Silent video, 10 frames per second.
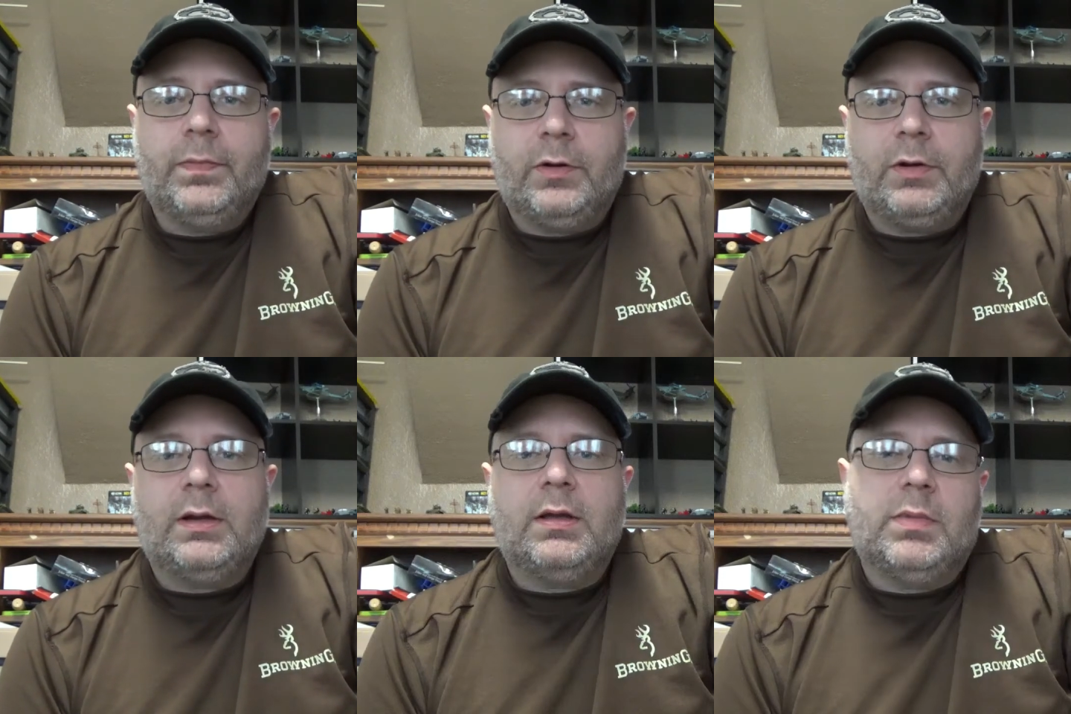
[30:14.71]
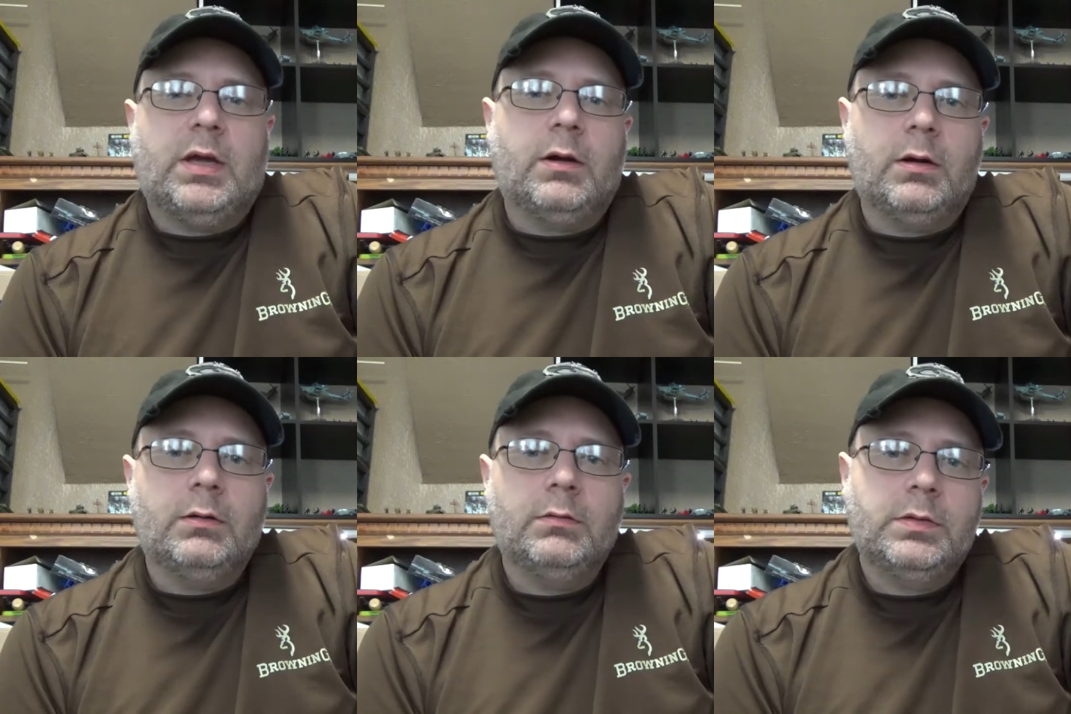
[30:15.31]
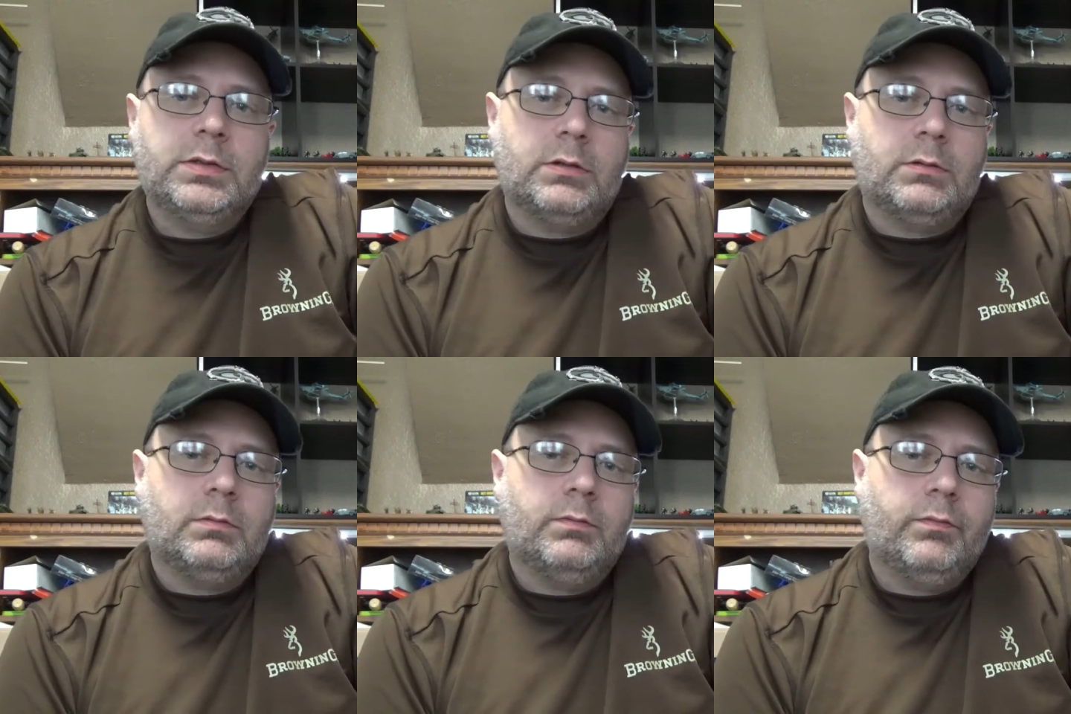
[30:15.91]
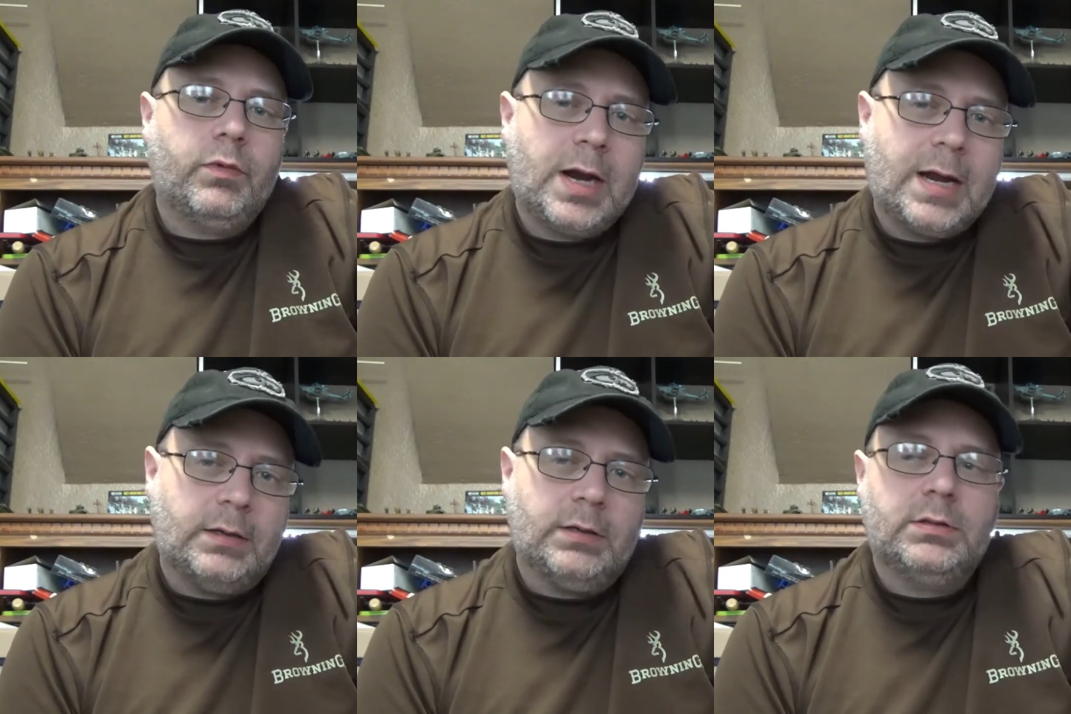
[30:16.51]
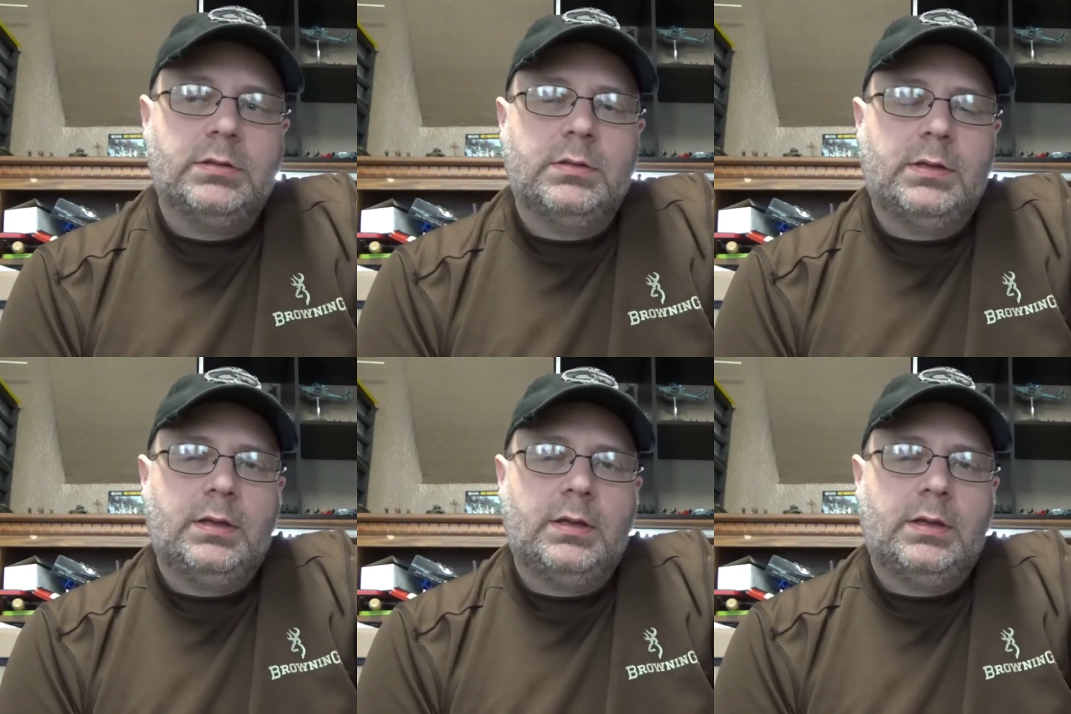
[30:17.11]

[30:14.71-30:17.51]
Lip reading: You're going to get better. So practice.